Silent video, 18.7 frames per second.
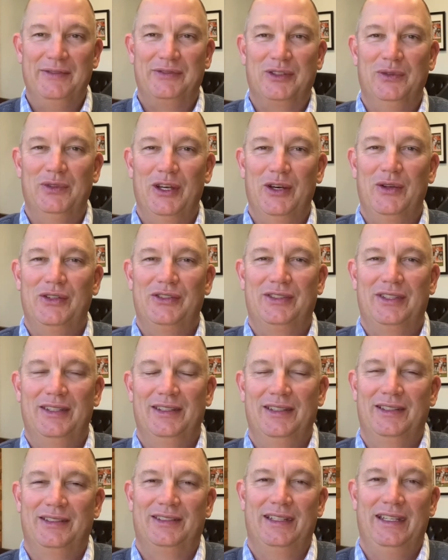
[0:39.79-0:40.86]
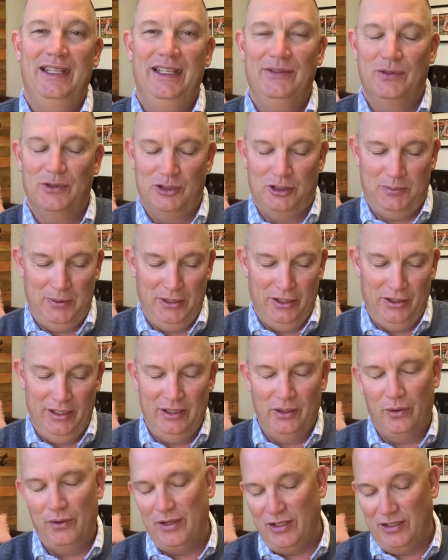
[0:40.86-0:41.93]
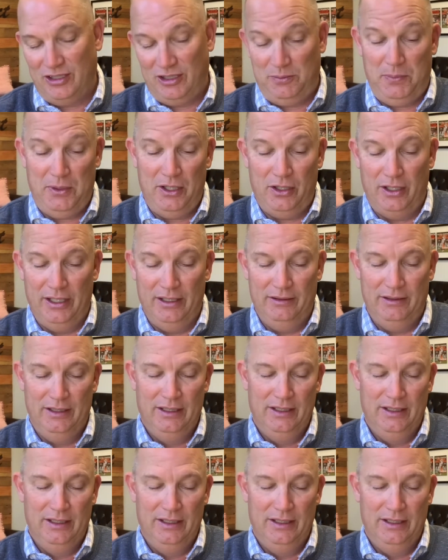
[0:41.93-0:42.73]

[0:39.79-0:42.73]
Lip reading: So notice that this evil spirit, or this spirit,